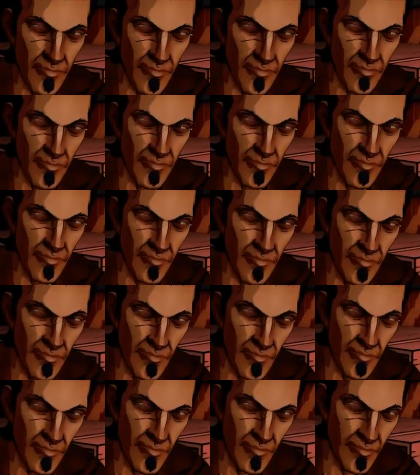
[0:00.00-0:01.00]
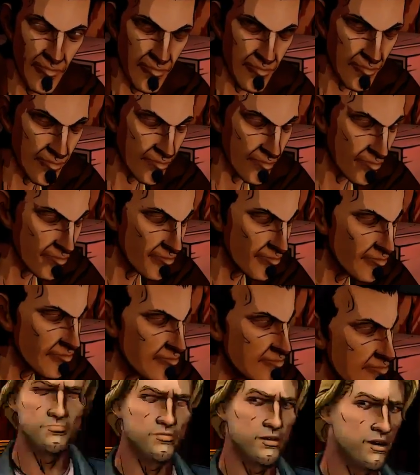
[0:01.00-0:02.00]
there's no one around. But as
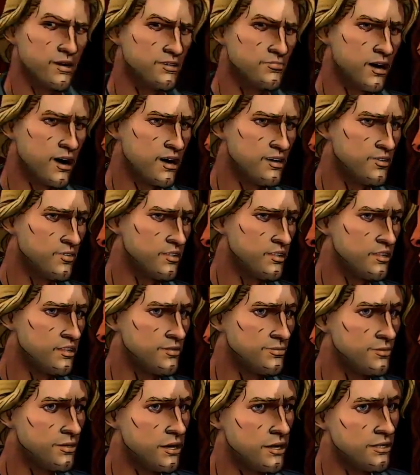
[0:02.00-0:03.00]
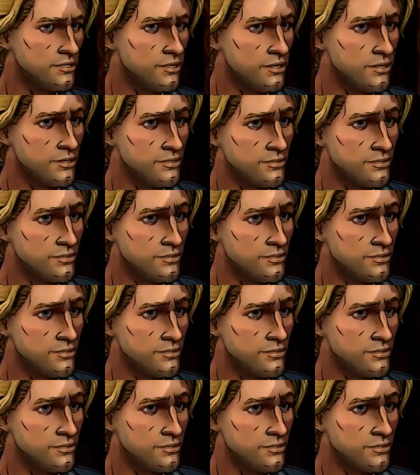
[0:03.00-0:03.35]
soon as the big bad wolf walks